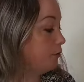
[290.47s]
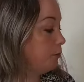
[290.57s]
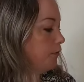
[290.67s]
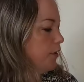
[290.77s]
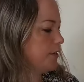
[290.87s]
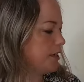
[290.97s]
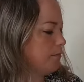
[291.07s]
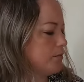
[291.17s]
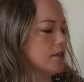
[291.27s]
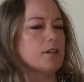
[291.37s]
would be very
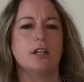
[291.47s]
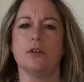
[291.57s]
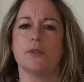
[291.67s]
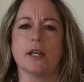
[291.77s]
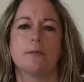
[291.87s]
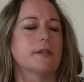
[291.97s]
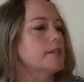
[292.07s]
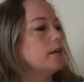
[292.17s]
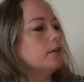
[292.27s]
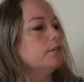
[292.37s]
tempted to use that
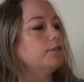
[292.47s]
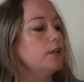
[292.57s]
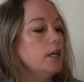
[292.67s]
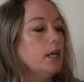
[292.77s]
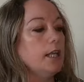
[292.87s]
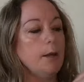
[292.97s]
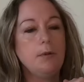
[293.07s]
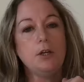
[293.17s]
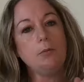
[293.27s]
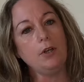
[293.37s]
myself. Let me
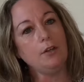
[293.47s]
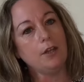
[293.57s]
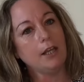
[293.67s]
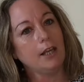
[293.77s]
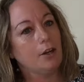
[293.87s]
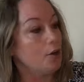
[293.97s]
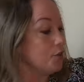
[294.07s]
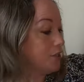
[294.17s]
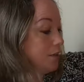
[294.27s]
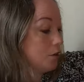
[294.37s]
know what you think it
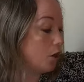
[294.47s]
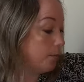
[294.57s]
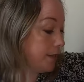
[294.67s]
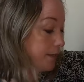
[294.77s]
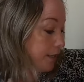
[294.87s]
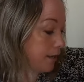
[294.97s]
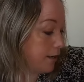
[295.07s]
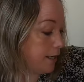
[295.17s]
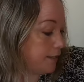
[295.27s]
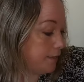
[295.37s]
cost in the comments,
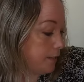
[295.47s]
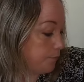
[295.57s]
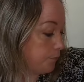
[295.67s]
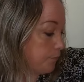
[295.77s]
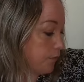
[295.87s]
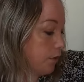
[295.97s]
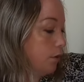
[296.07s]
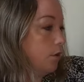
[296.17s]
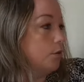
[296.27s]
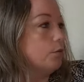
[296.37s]
guys.
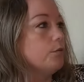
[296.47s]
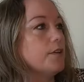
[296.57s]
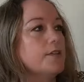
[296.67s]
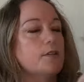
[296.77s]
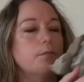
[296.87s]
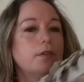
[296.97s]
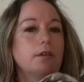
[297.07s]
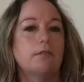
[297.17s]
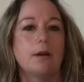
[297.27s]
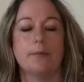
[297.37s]
Oh, there's
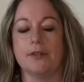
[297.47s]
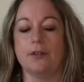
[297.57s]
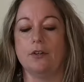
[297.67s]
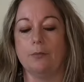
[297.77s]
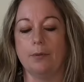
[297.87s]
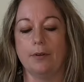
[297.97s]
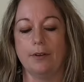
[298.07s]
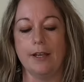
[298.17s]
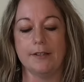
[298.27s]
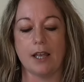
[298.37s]
something wrapped up.
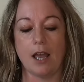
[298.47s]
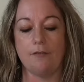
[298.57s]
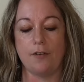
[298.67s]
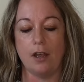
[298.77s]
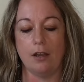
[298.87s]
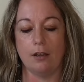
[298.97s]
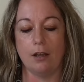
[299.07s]
It's heavy.